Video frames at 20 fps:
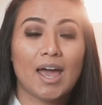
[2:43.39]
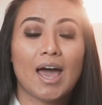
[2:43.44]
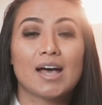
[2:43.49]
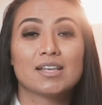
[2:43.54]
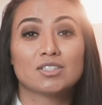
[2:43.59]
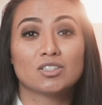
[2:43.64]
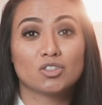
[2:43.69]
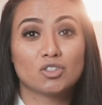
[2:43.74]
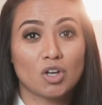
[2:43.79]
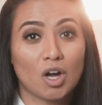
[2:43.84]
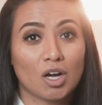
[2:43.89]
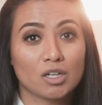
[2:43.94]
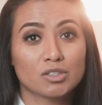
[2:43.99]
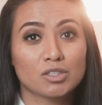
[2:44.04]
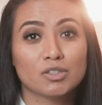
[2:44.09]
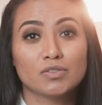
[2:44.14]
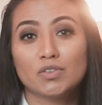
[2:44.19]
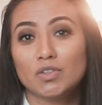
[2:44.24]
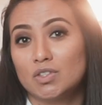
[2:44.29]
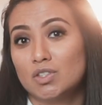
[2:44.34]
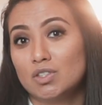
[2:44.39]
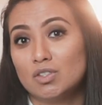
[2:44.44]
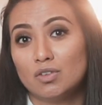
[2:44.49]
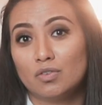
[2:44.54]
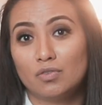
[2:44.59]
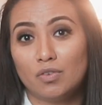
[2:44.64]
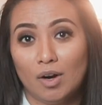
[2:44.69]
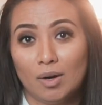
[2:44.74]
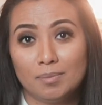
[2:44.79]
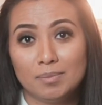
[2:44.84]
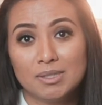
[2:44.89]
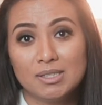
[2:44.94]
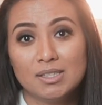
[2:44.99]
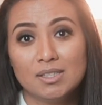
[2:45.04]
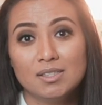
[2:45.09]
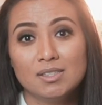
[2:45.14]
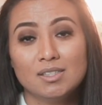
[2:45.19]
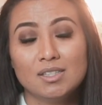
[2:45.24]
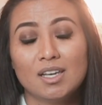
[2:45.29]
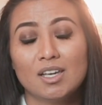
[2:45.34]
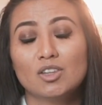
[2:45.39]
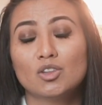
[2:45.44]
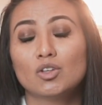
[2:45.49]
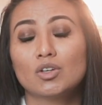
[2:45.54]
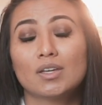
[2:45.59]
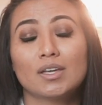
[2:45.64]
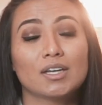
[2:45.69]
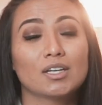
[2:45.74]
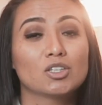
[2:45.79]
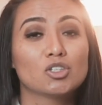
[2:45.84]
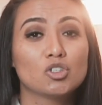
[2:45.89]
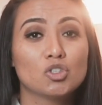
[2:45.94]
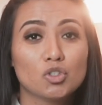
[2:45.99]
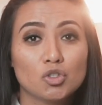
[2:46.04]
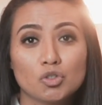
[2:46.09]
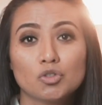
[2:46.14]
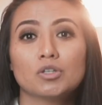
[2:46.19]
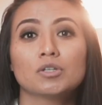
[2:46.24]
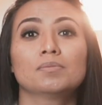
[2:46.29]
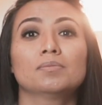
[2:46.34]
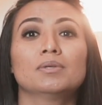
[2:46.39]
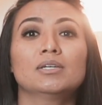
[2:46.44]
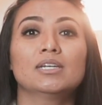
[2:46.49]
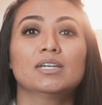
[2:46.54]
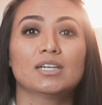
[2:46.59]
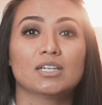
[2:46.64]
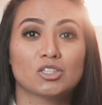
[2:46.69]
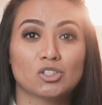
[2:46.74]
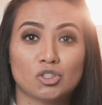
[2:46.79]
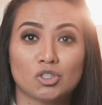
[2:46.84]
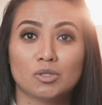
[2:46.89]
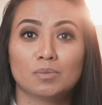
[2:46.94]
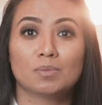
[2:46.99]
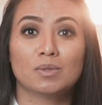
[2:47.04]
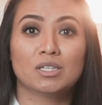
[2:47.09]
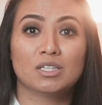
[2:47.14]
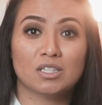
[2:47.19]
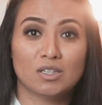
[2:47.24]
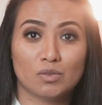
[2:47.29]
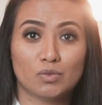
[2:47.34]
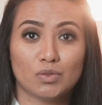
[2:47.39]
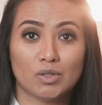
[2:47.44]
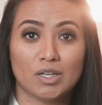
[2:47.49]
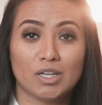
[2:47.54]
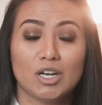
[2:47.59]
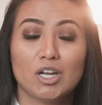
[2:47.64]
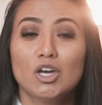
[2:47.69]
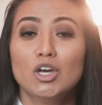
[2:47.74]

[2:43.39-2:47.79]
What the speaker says: as a doctor versus a pharmacist can look extremely, extremely different.